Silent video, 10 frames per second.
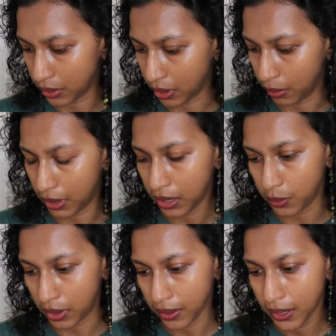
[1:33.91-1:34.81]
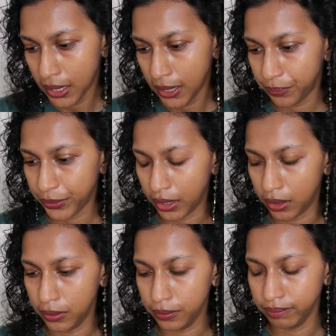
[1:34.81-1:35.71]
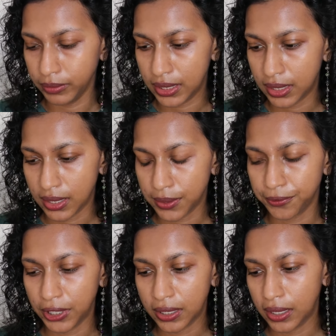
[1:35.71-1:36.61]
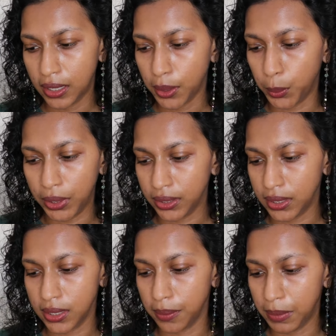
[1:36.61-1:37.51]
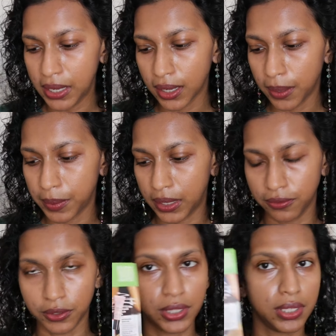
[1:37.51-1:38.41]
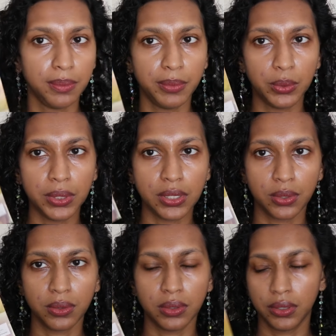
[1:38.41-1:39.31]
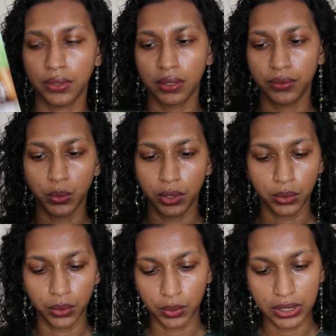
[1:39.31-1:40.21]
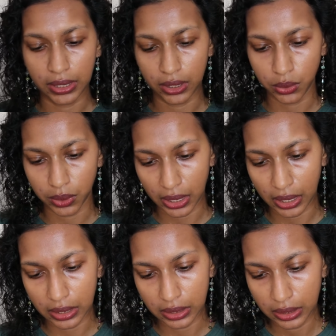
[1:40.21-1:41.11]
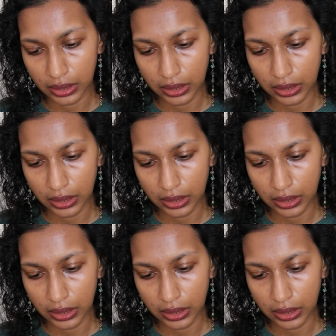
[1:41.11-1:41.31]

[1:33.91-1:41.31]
Okay, but anyway, it says vacay worthy makeup and first aid beauty. So if you want to go and read that, you can.